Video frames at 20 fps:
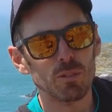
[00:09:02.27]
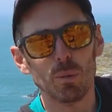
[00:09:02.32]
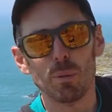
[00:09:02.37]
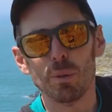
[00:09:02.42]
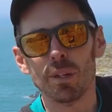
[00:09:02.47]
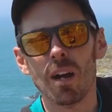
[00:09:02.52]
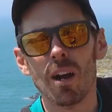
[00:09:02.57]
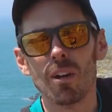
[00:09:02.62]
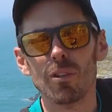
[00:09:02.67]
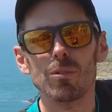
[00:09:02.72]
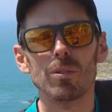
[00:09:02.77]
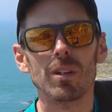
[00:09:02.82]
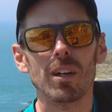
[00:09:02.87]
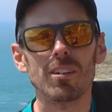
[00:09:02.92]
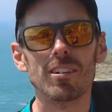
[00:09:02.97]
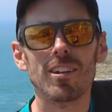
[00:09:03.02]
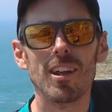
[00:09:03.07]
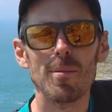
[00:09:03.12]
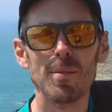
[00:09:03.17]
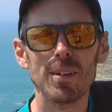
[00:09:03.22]
But we can't all go
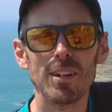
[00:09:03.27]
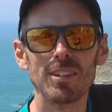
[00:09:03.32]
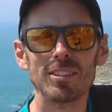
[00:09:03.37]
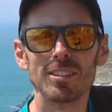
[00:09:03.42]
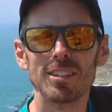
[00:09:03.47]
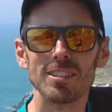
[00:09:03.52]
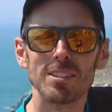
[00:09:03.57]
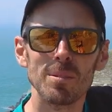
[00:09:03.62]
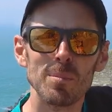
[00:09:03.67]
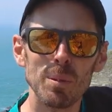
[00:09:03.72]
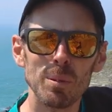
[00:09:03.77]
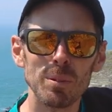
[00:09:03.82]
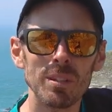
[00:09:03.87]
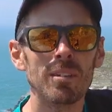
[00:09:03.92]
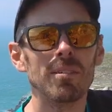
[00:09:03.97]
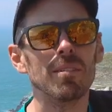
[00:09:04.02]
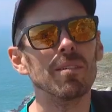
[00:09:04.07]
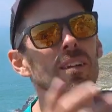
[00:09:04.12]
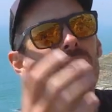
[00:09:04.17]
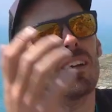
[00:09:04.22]
climbing lots, because some
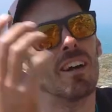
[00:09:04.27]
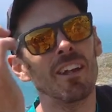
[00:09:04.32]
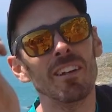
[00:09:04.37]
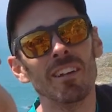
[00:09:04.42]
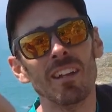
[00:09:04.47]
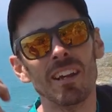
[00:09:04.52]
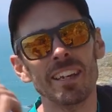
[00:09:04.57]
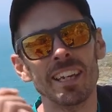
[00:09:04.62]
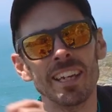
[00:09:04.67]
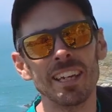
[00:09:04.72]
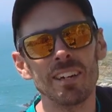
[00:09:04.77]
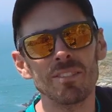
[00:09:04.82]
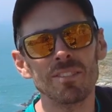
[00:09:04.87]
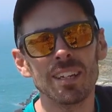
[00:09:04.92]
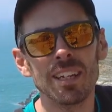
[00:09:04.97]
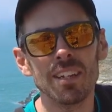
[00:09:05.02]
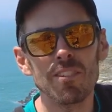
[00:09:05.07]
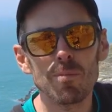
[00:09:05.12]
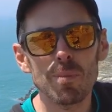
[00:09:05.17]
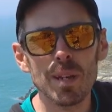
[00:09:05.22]
people aren't lucky enough
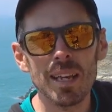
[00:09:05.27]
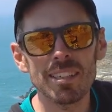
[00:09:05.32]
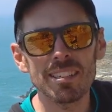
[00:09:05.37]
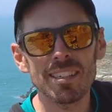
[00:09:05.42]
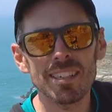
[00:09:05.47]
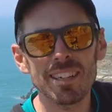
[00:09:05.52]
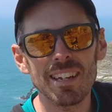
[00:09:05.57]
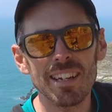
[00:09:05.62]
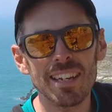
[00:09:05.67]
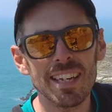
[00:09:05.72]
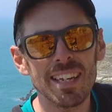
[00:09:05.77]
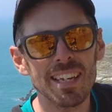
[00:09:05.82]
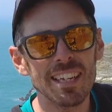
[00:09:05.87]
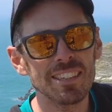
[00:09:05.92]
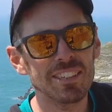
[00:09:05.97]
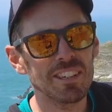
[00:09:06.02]
to live places like here.